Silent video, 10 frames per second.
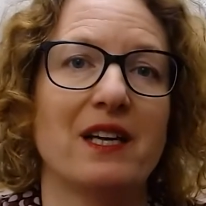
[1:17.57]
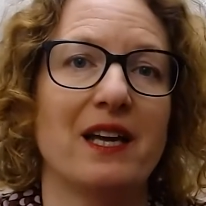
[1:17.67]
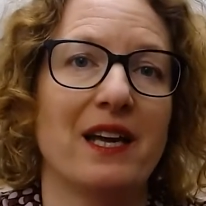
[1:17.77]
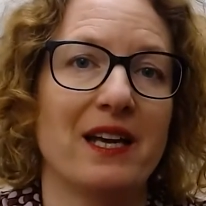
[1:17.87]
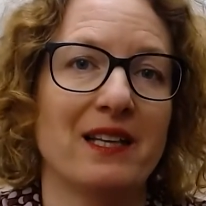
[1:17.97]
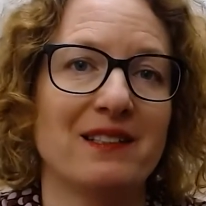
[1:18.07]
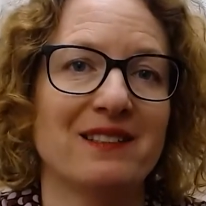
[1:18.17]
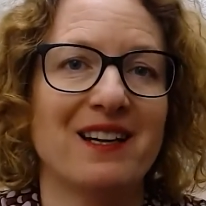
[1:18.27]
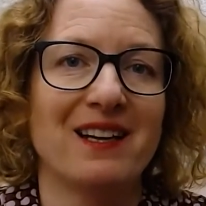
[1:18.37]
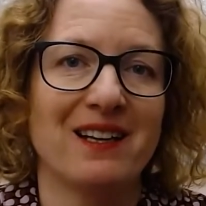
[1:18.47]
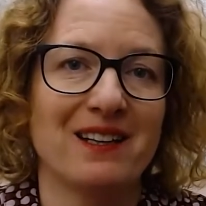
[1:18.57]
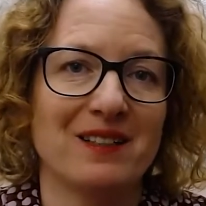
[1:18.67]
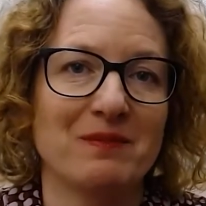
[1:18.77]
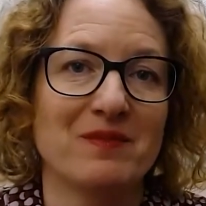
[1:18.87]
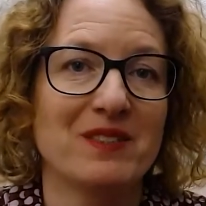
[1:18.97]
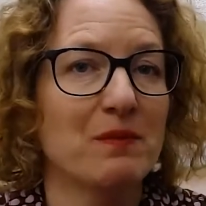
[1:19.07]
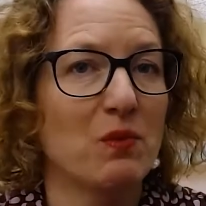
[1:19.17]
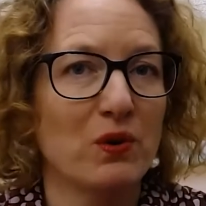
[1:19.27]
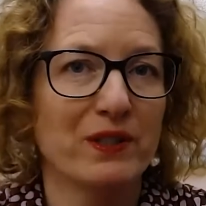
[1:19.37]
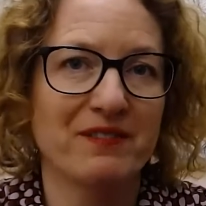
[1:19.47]
and the
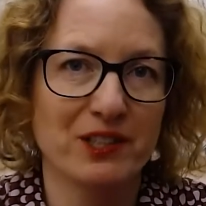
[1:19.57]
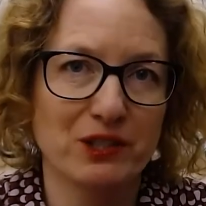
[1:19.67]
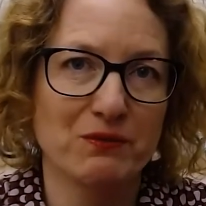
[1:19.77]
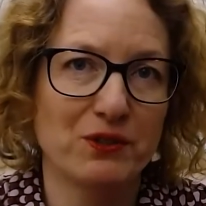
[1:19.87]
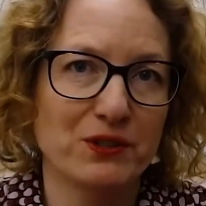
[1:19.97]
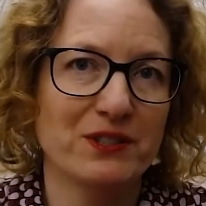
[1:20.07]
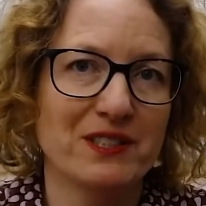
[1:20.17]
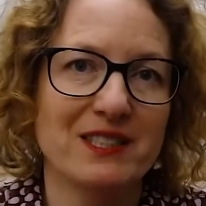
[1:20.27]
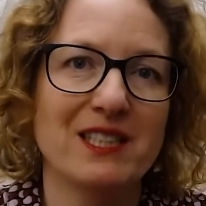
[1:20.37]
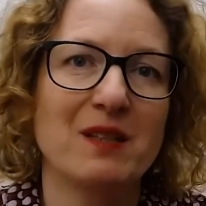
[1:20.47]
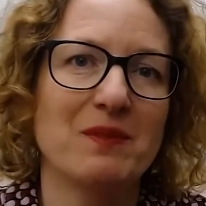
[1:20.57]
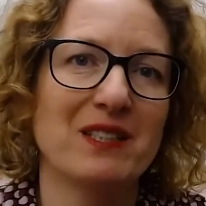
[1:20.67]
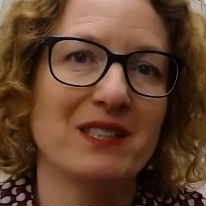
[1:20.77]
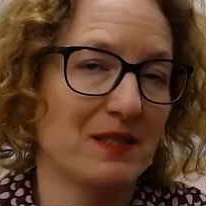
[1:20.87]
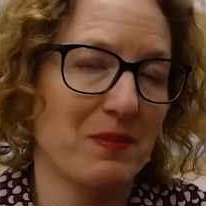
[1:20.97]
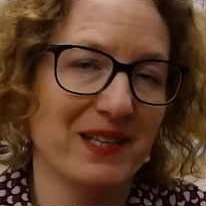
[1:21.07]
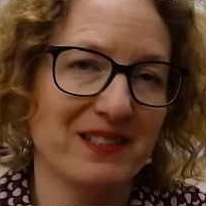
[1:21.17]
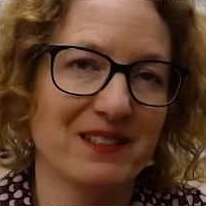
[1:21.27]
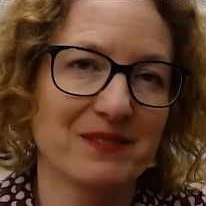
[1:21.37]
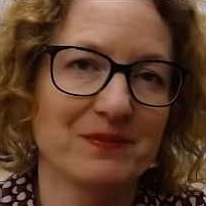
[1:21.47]
more diverse the team is, the better.